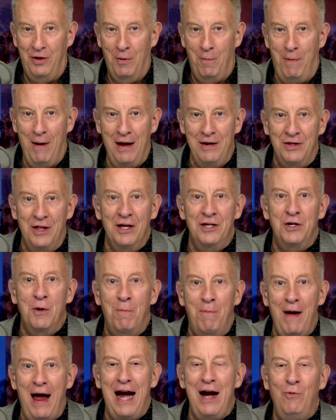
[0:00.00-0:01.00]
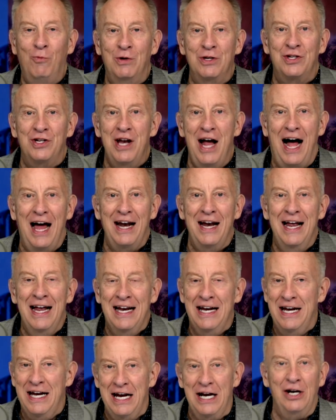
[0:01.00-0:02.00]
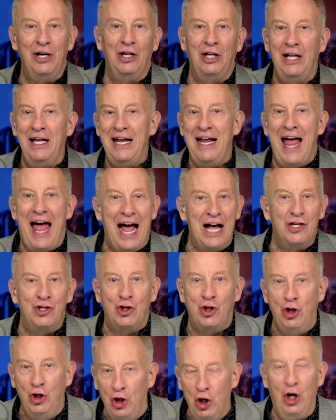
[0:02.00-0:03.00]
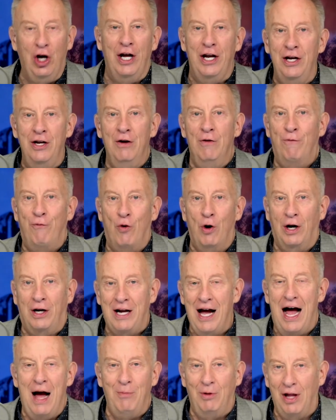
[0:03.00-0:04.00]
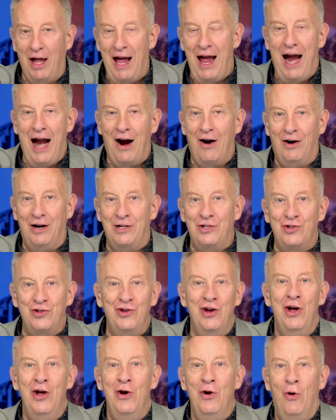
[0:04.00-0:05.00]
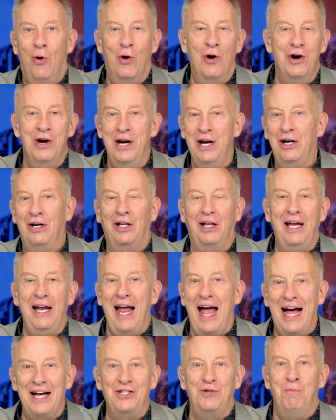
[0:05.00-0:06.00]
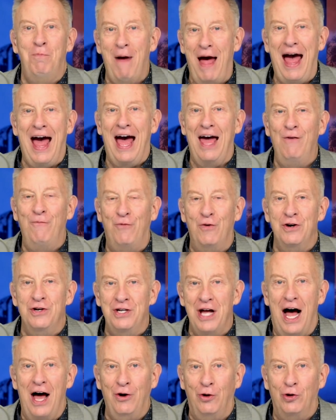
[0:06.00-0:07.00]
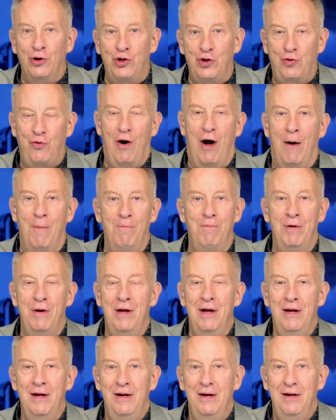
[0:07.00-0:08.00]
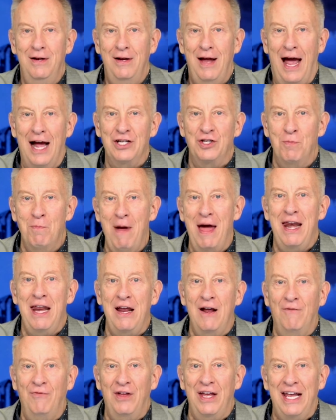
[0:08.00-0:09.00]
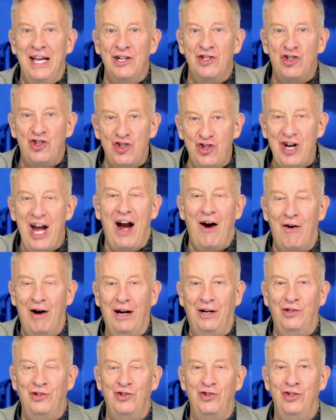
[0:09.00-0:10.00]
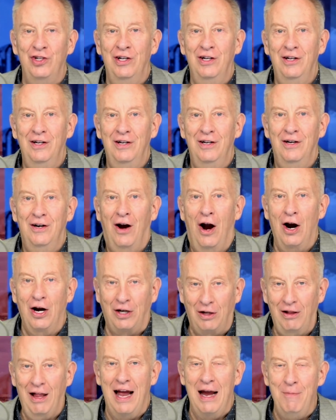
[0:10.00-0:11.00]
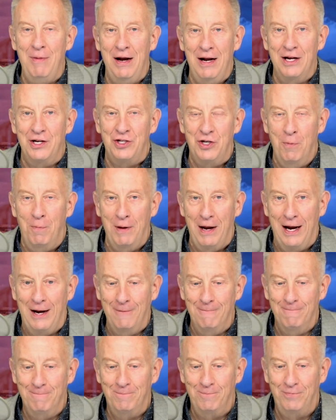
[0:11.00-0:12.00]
the, the debate was not nearly as good for Kamala Harris or nearly as bad for Donald Trump as many of the hysterics are claiming it to be.